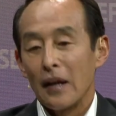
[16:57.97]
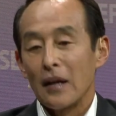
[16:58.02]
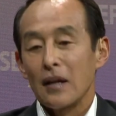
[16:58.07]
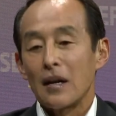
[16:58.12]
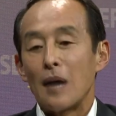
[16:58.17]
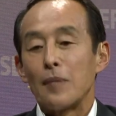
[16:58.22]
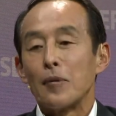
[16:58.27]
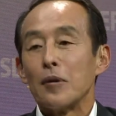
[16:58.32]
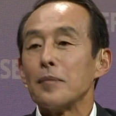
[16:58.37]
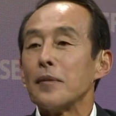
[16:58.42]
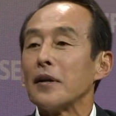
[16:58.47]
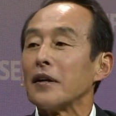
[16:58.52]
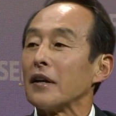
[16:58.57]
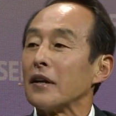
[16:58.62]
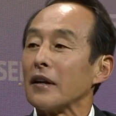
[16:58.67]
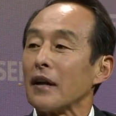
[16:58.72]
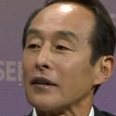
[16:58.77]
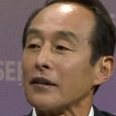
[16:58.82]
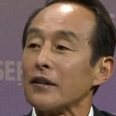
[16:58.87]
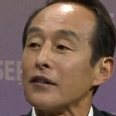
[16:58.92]
government
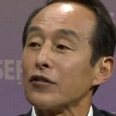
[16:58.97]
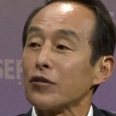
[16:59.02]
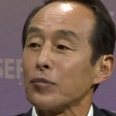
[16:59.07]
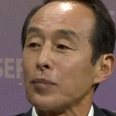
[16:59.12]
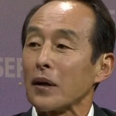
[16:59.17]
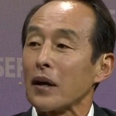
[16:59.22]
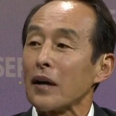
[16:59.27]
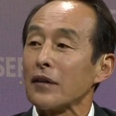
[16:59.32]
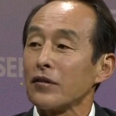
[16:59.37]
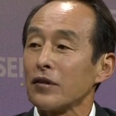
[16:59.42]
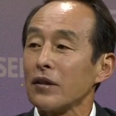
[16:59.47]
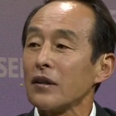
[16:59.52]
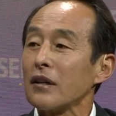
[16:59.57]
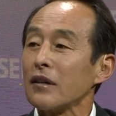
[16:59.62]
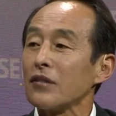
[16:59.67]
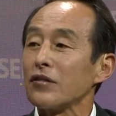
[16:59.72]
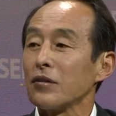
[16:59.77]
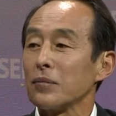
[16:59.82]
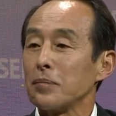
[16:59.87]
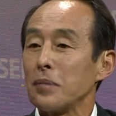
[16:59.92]
and others, but I think
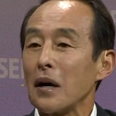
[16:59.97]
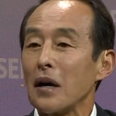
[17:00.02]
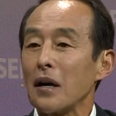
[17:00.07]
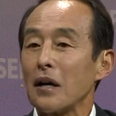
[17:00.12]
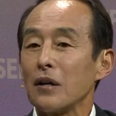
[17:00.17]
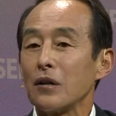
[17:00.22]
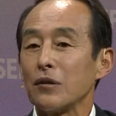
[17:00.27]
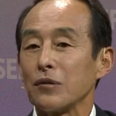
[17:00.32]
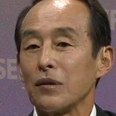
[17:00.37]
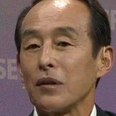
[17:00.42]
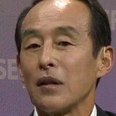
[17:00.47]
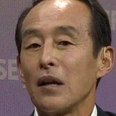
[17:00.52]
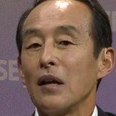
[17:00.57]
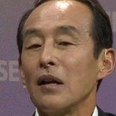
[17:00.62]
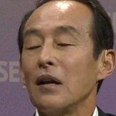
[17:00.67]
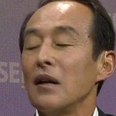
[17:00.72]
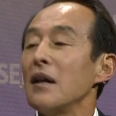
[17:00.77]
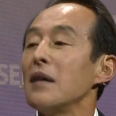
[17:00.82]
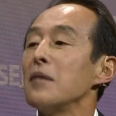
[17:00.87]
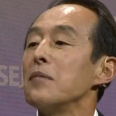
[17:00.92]
it's about
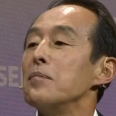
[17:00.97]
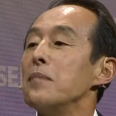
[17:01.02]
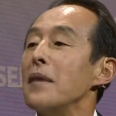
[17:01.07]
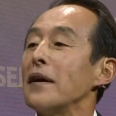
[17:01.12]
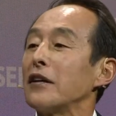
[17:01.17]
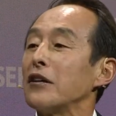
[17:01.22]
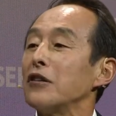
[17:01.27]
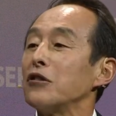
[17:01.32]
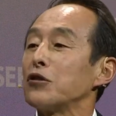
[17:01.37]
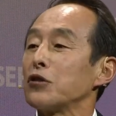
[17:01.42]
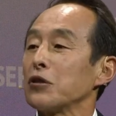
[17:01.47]
making